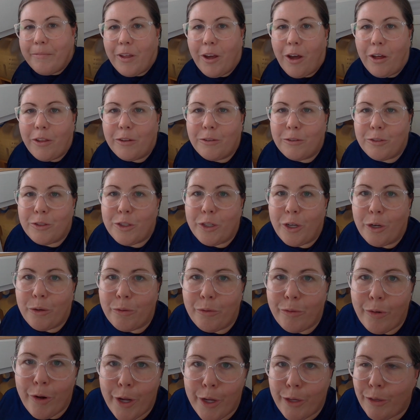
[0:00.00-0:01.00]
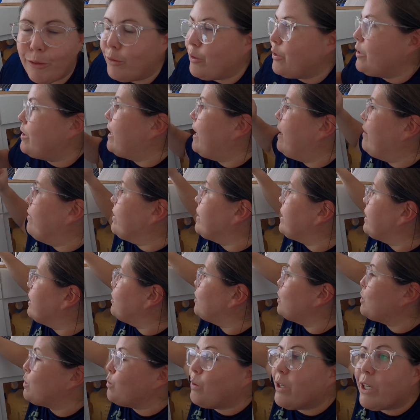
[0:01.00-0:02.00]
All those stone roads, everything
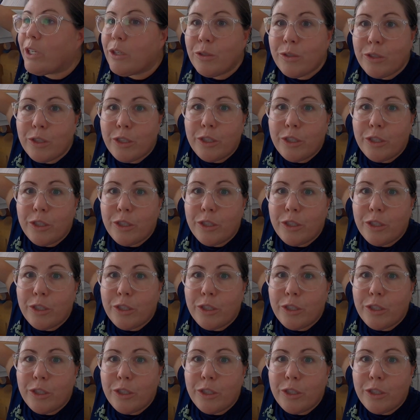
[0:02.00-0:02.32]
just wiggles